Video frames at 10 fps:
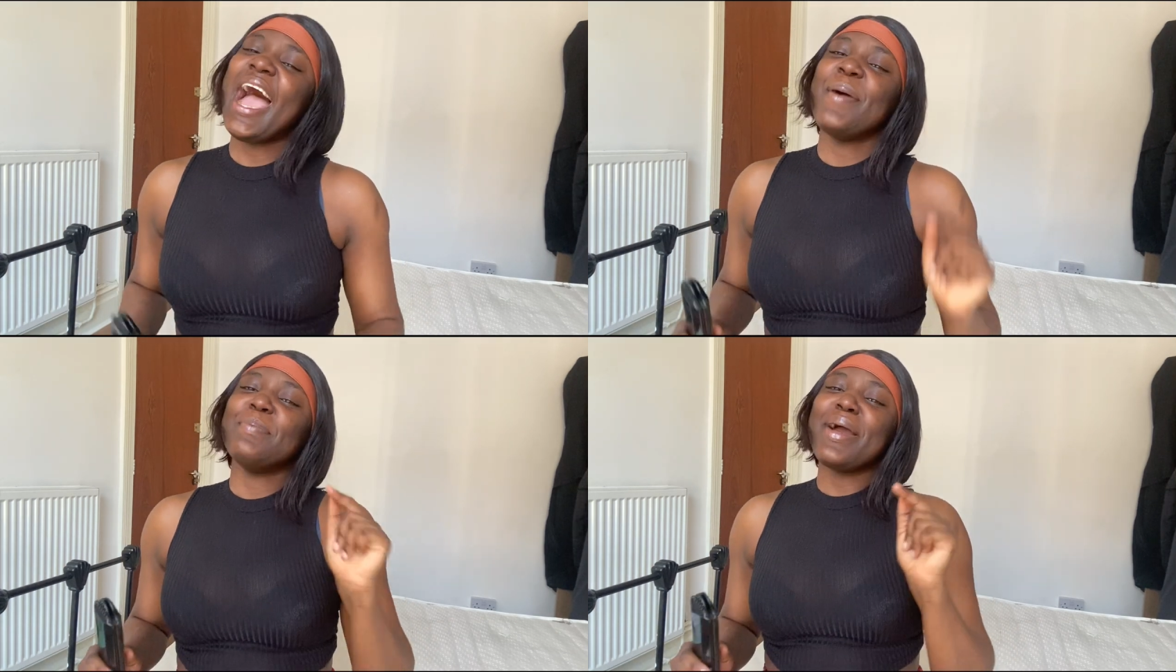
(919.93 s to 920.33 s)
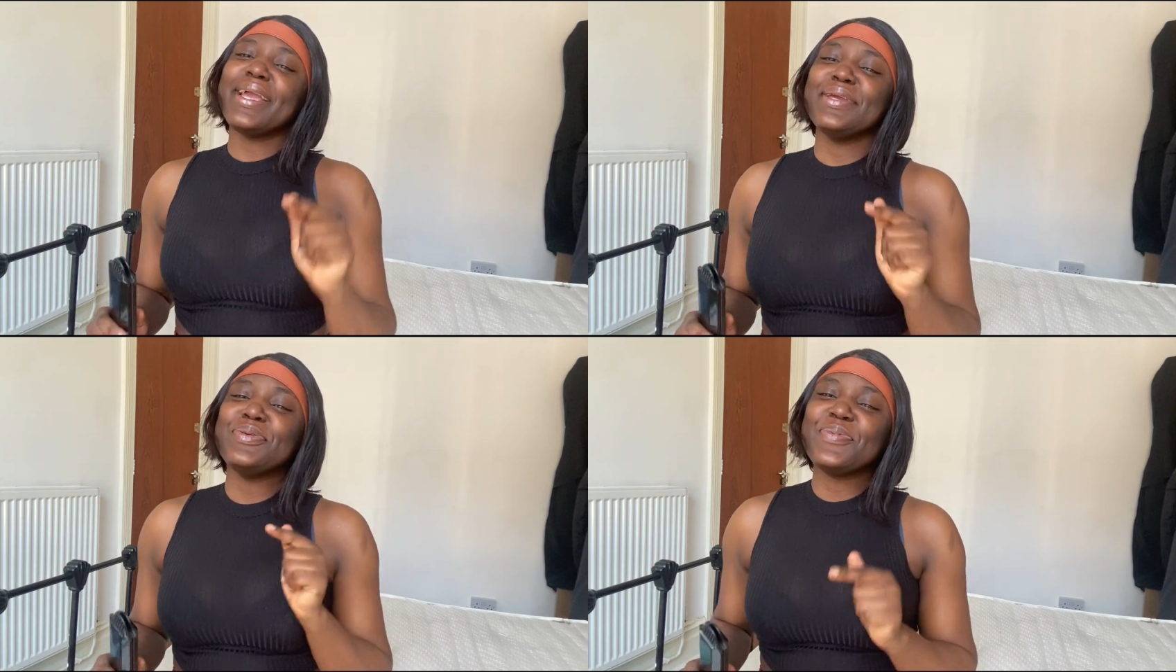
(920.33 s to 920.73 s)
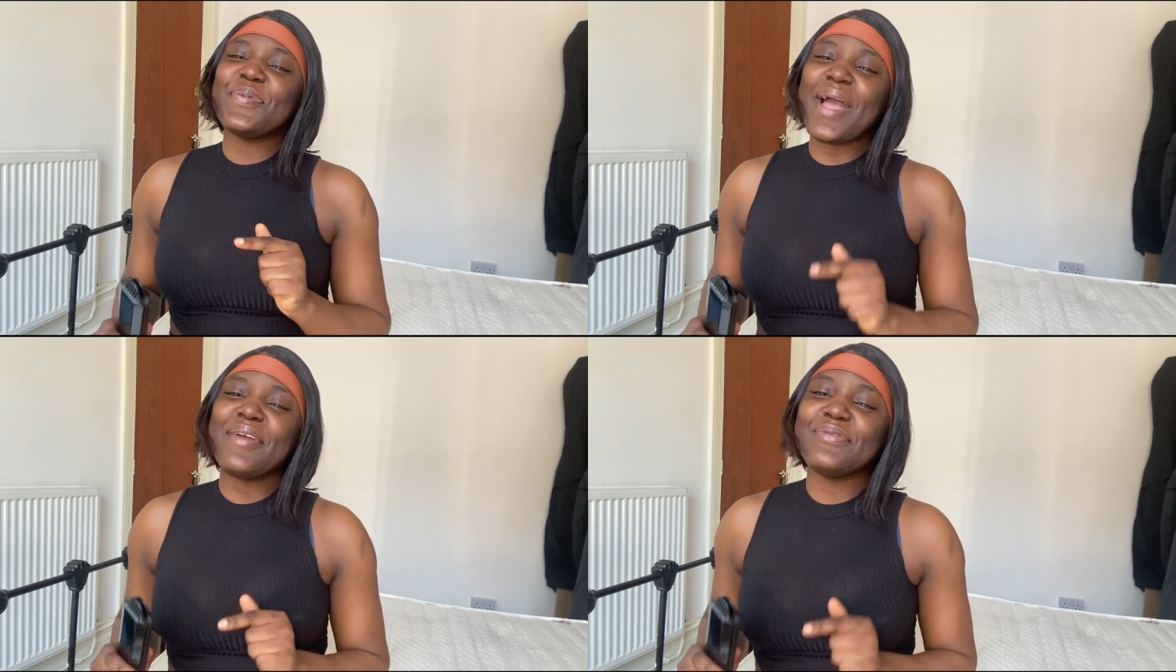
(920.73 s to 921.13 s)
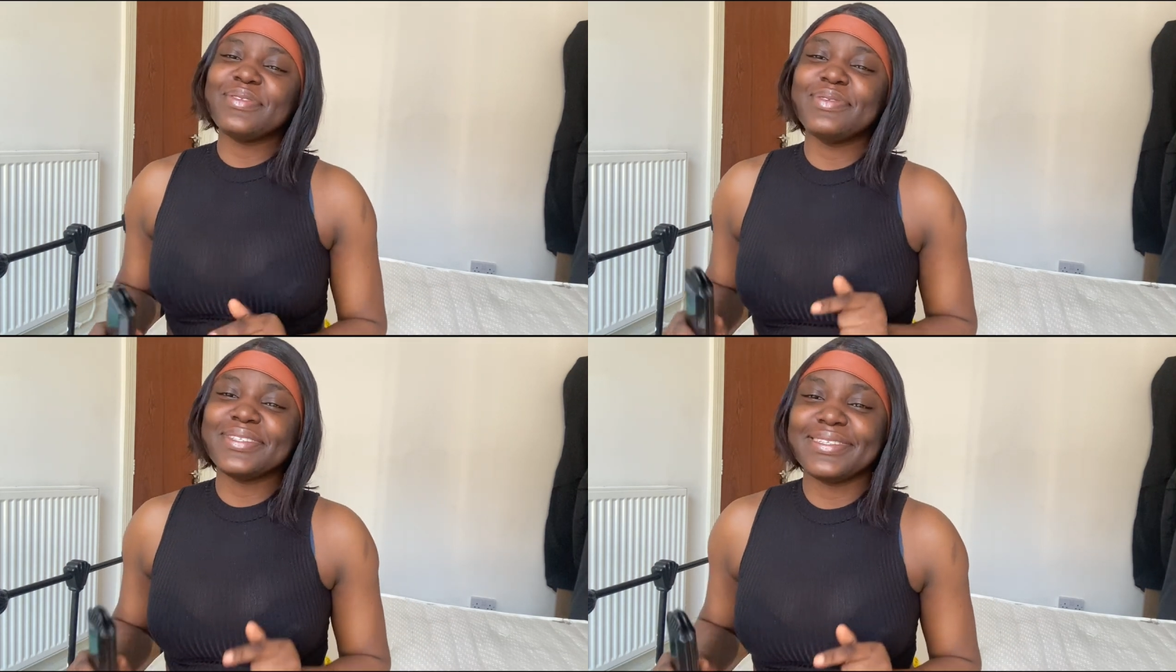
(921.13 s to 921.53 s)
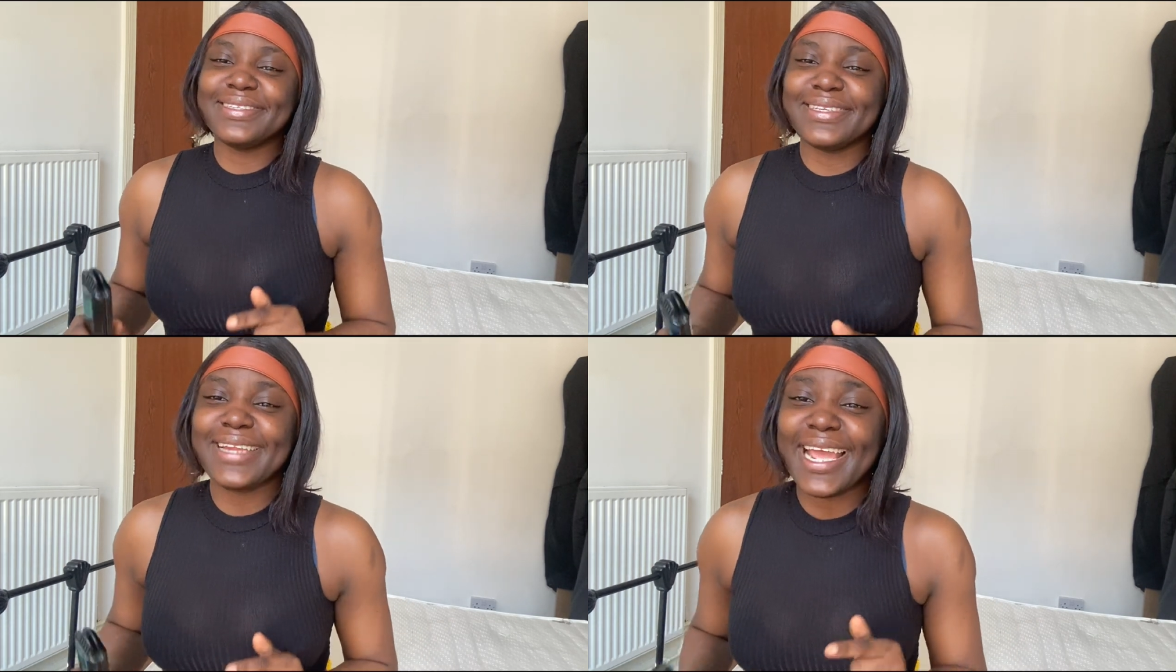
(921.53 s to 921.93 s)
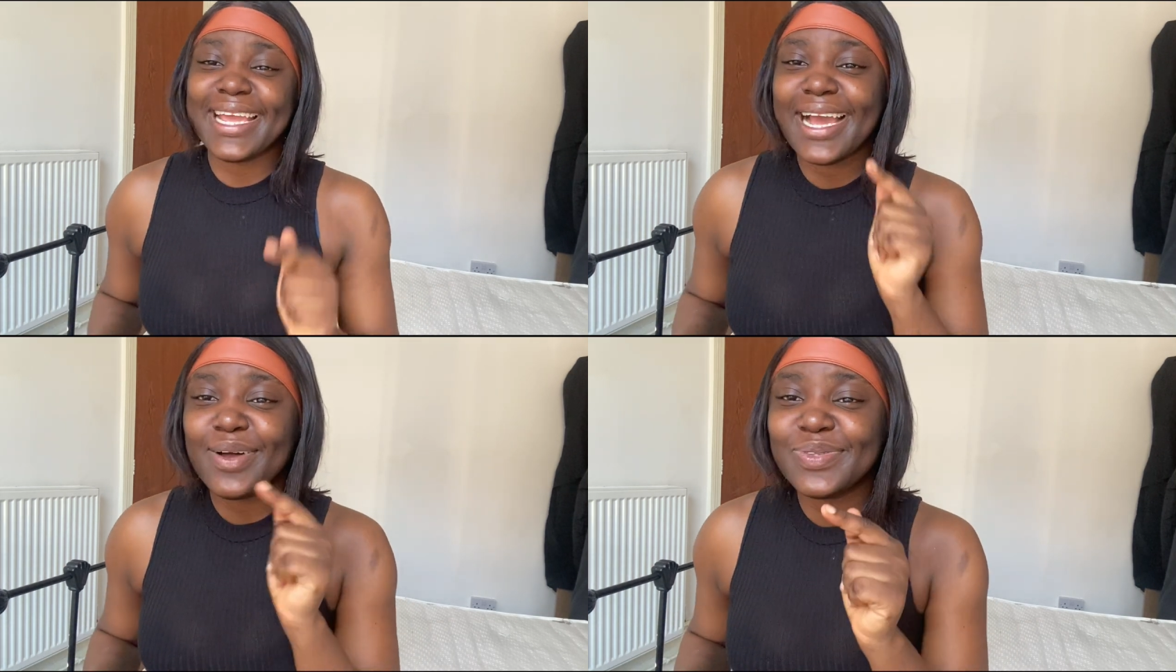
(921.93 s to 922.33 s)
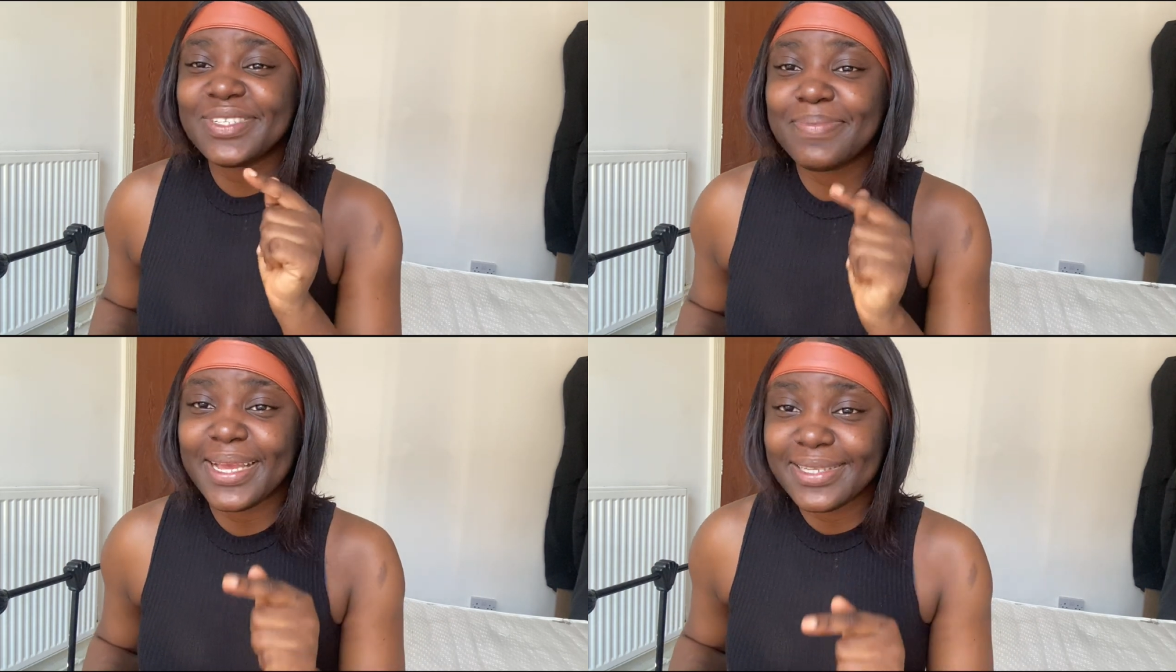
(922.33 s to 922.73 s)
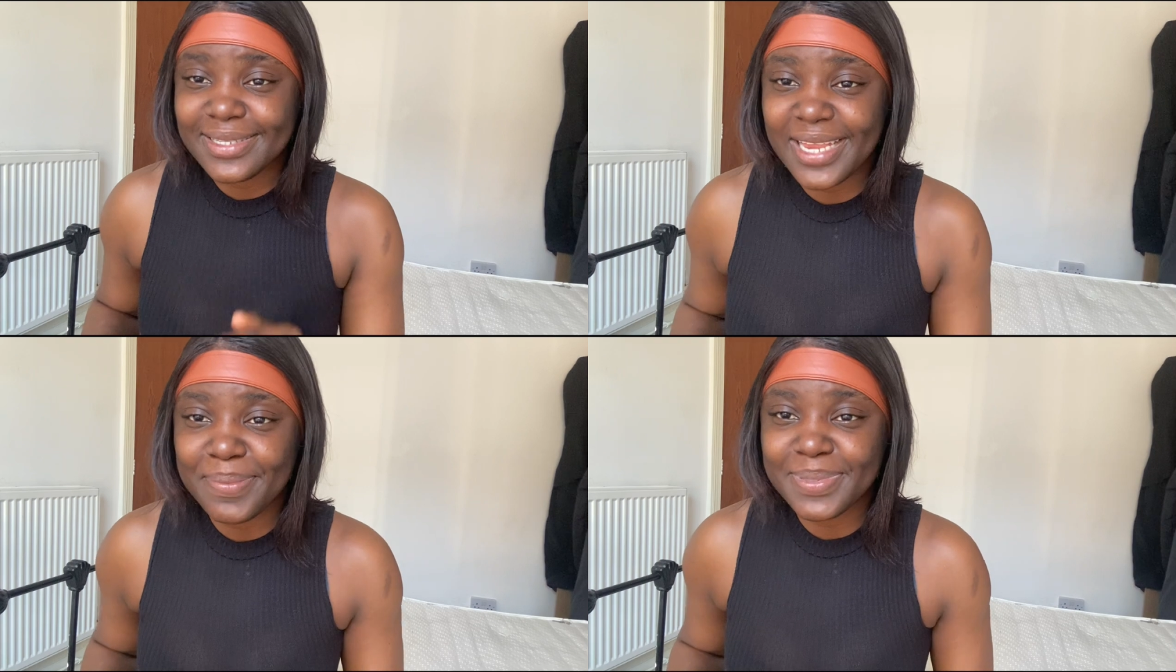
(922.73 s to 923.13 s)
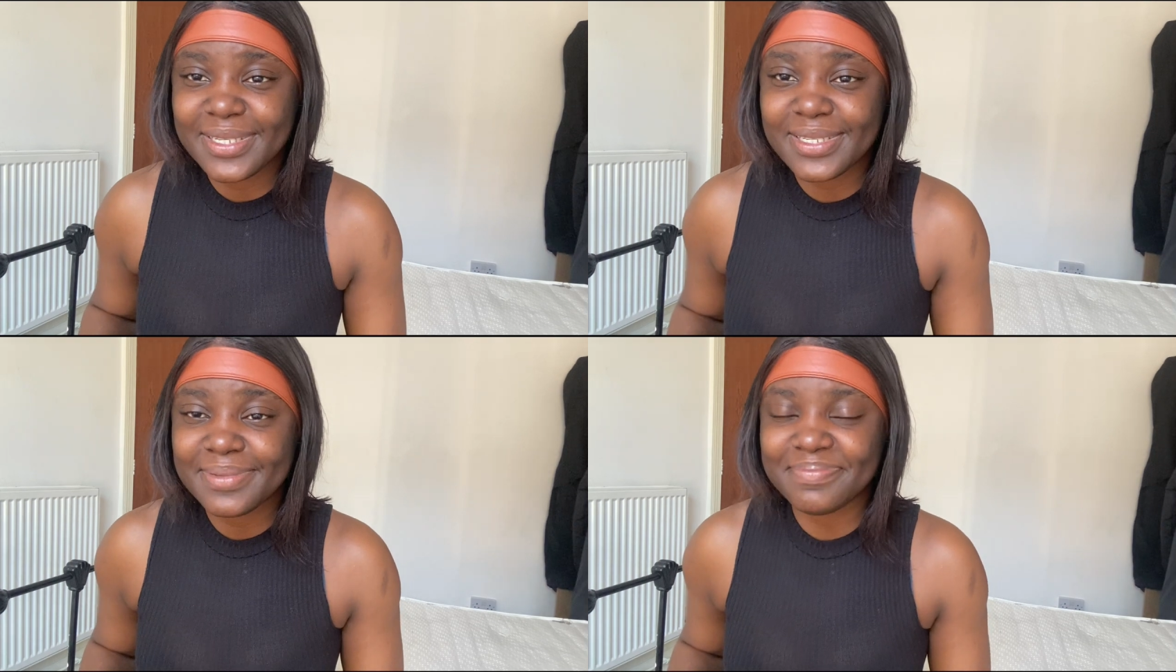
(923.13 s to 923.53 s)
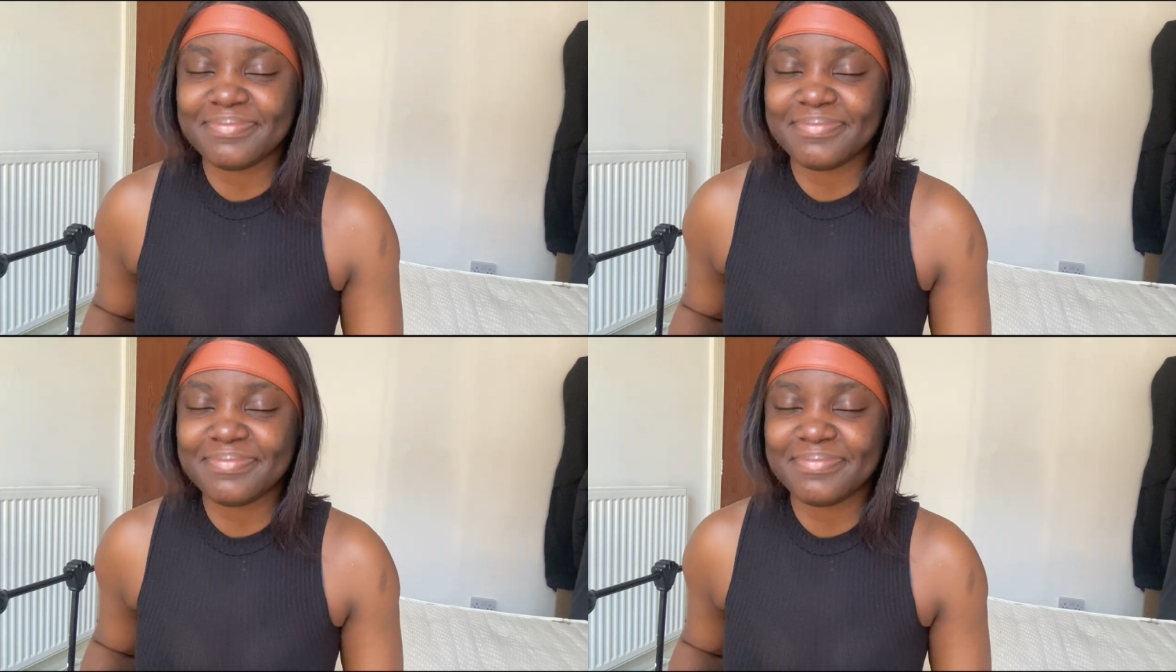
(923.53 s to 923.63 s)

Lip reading: My iPhone does this thing that it counts my steps.